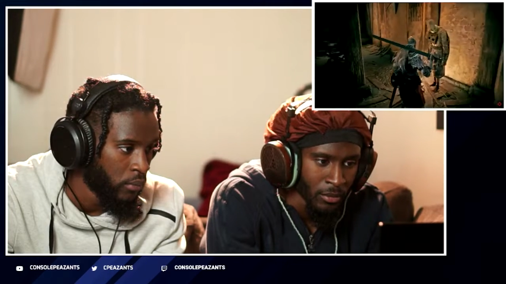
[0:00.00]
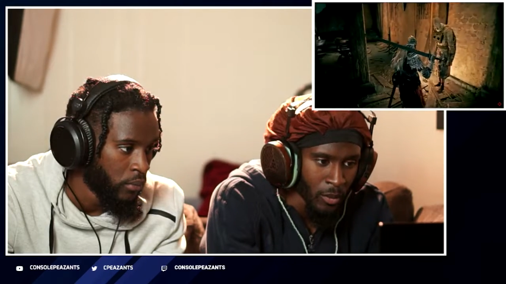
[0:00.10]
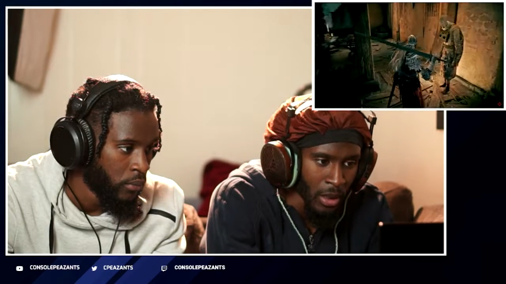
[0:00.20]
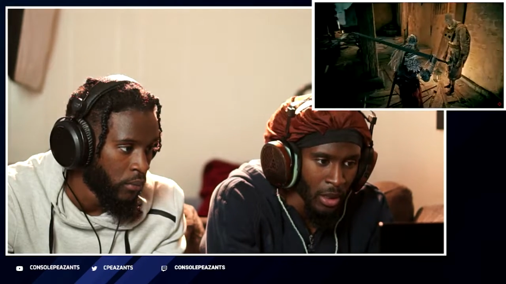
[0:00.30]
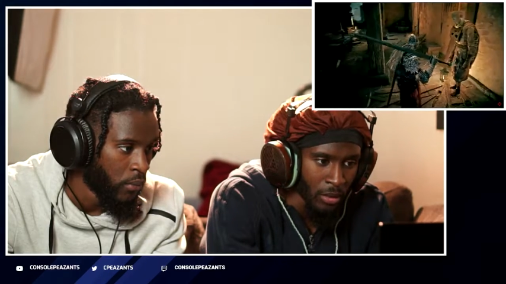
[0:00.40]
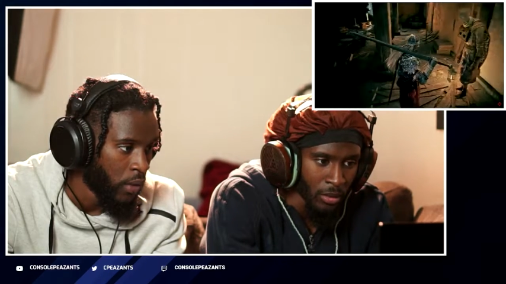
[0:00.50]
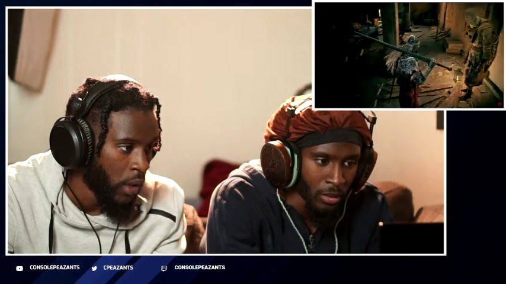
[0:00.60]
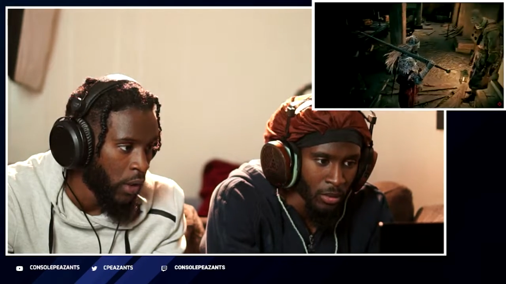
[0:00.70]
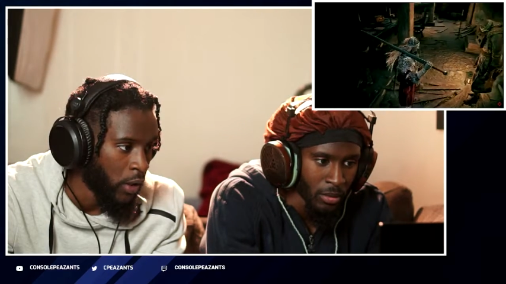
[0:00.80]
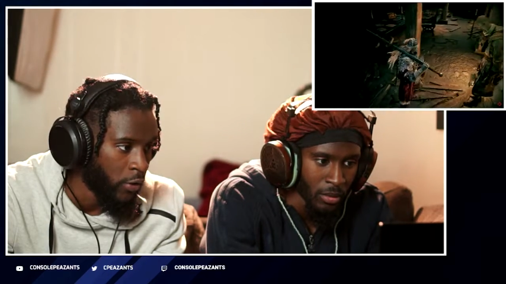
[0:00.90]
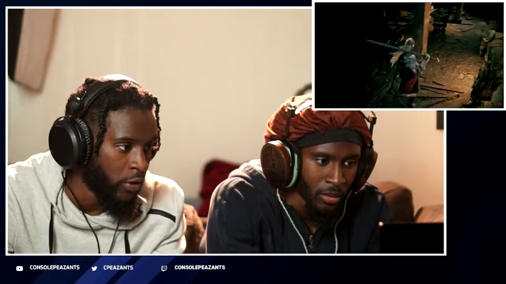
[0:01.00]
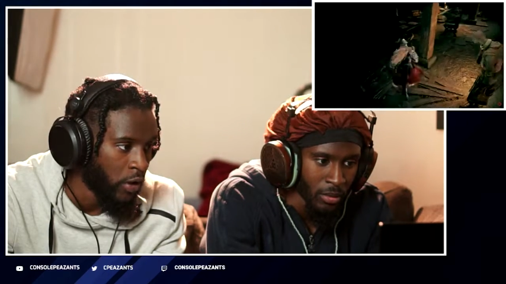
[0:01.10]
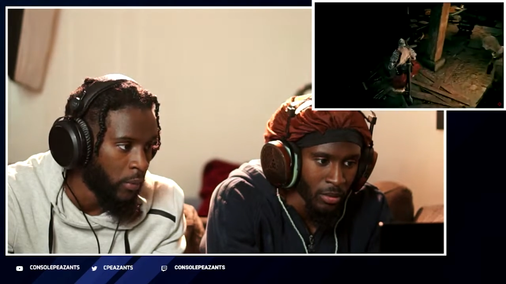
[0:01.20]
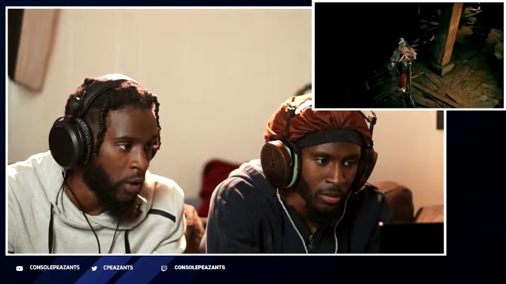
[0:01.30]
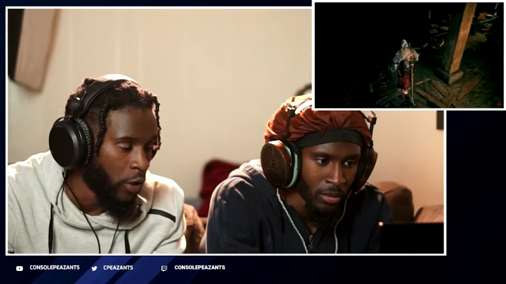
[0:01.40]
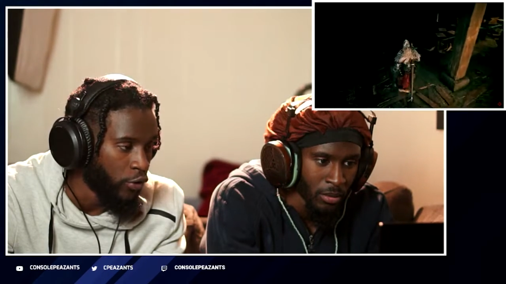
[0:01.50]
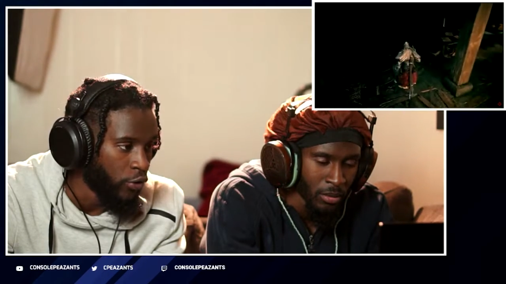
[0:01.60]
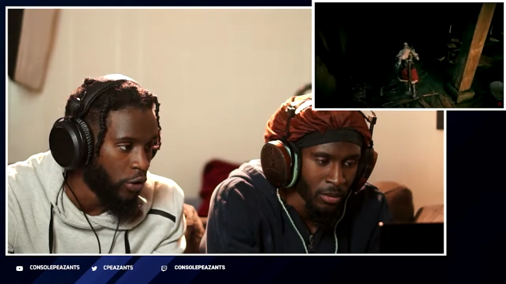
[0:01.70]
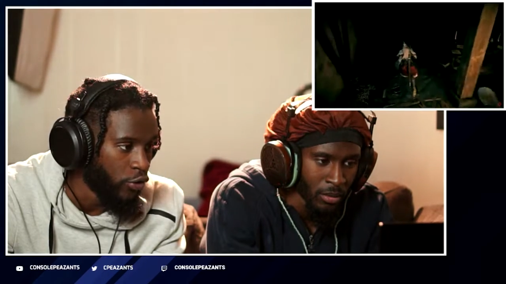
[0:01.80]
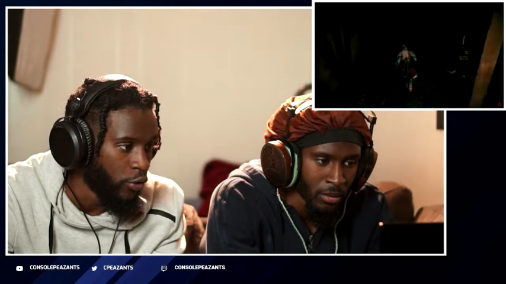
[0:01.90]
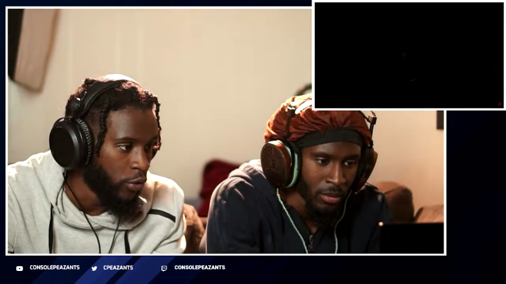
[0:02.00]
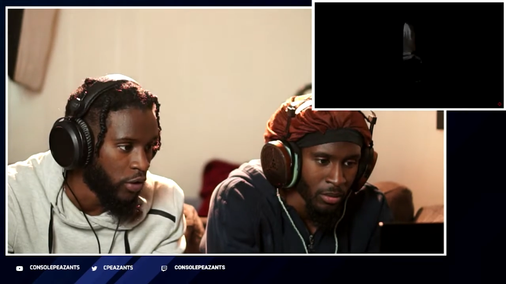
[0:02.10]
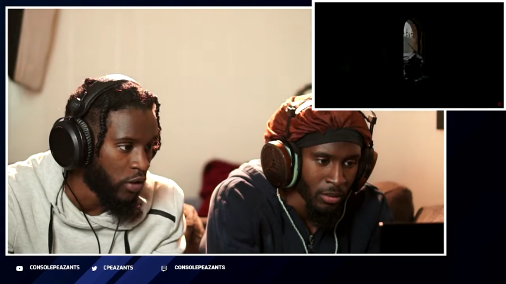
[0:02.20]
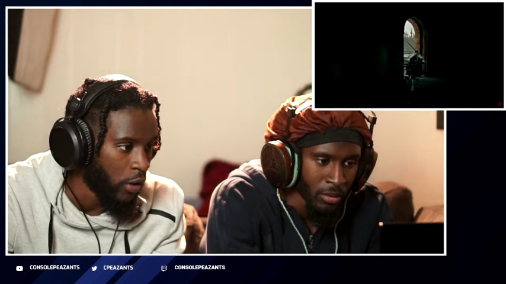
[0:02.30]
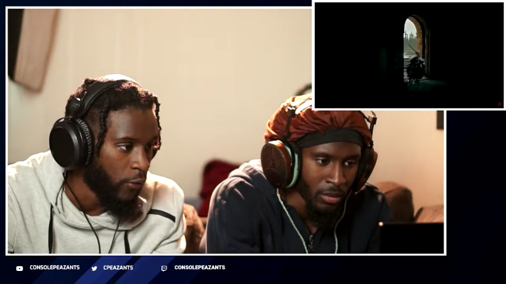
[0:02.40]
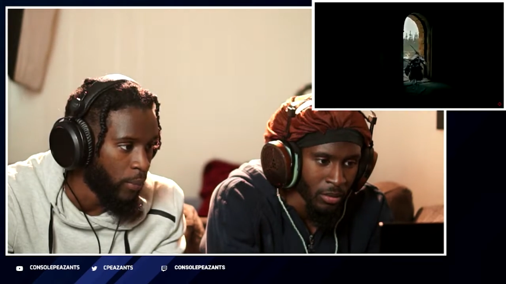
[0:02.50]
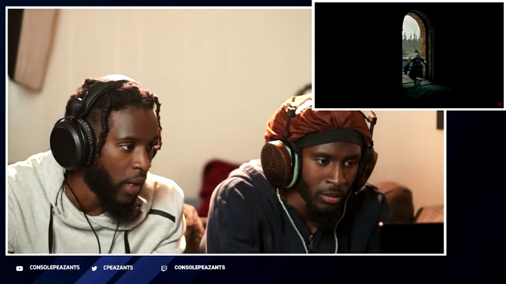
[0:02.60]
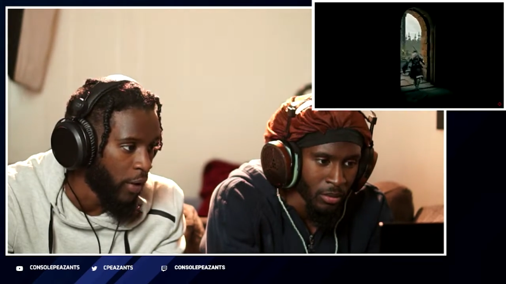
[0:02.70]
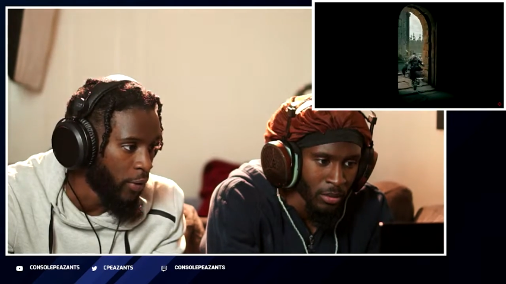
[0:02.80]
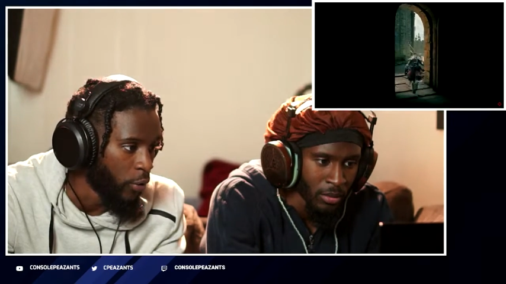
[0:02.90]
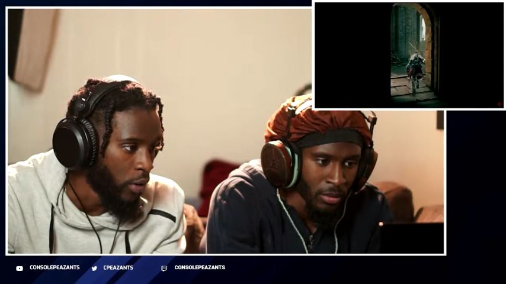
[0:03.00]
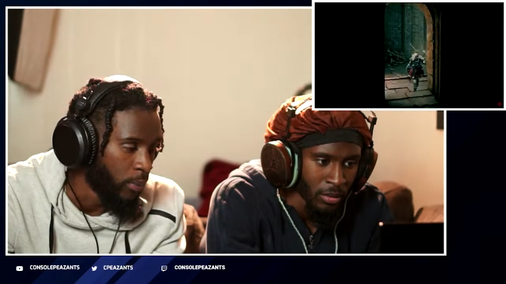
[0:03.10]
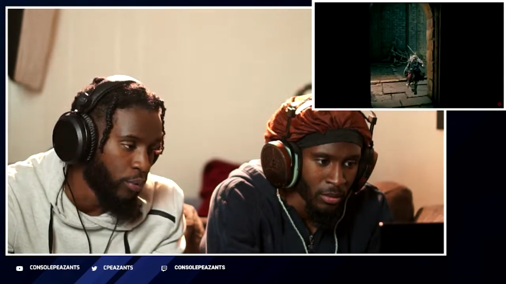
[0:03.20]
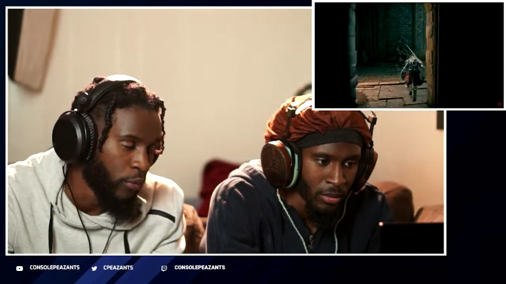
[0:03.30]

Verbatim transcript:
Speaker 1: Wow. I like how this game allows you to choose a stealthful path or a brute